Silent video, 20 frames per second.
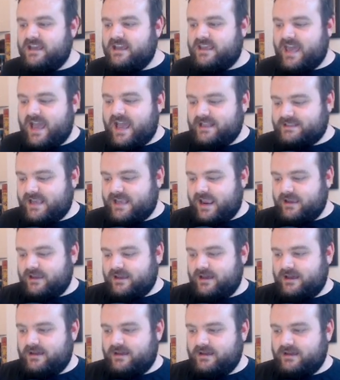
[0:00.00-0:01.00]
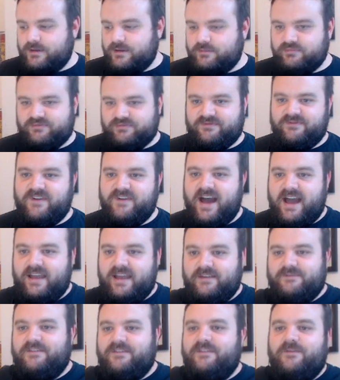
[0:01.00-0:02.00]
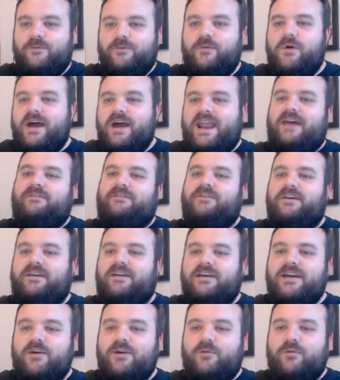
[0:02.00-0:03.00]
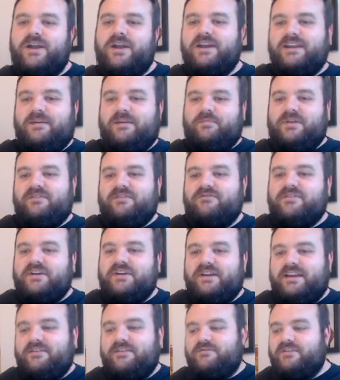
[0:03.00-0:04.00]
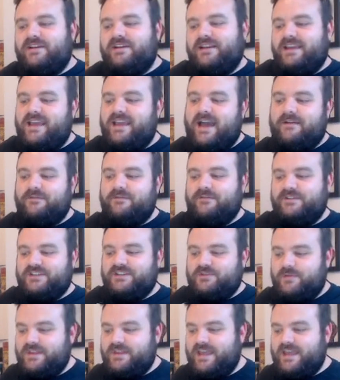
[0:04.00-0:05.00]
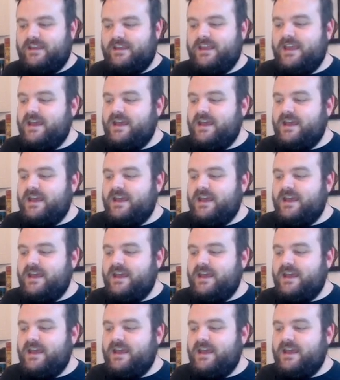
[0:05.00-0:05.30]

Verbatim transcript: Caretaker, 5. Whatever. We're going to be really, really average with it.